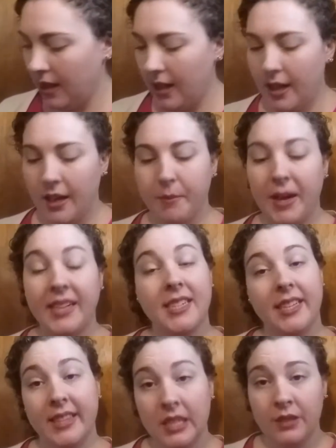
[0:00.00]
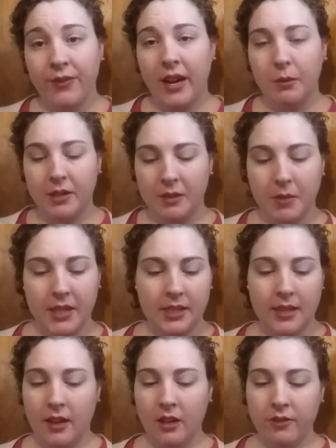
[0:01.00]
I dyed this fabric
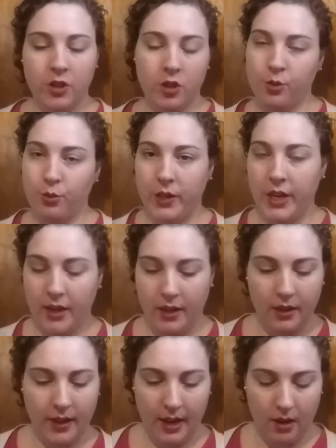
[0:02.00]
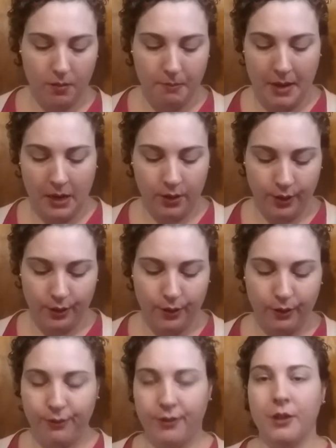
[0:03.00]
myself, just 28 count
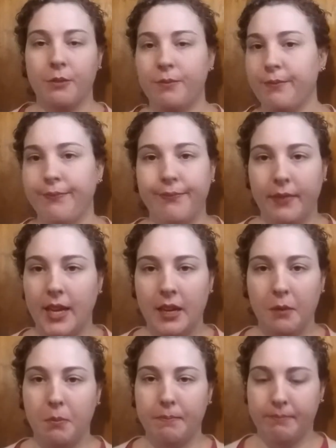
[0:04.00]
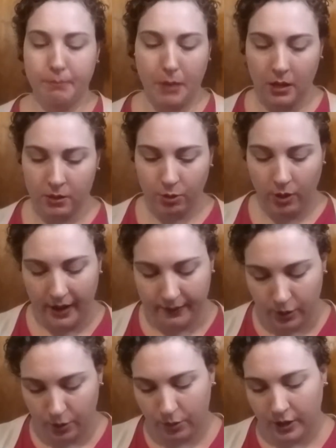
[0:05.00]
Monaco from any box
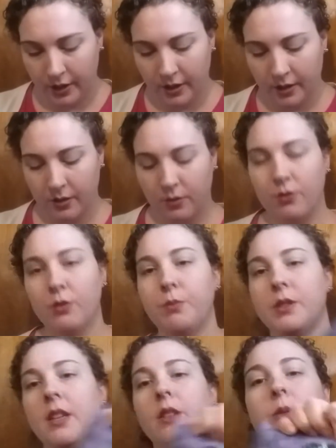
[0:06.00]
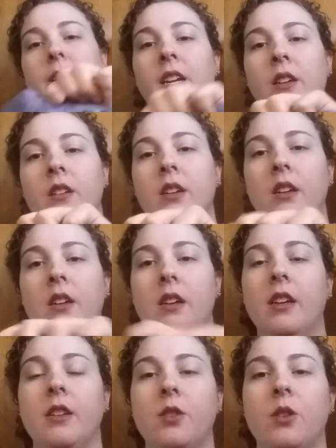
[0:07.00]
craft store. Oops, other way.
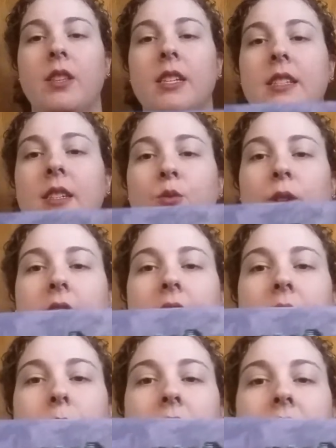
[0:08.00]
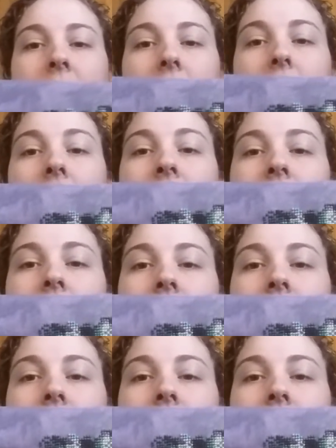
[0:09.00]
And so this is where I am on that.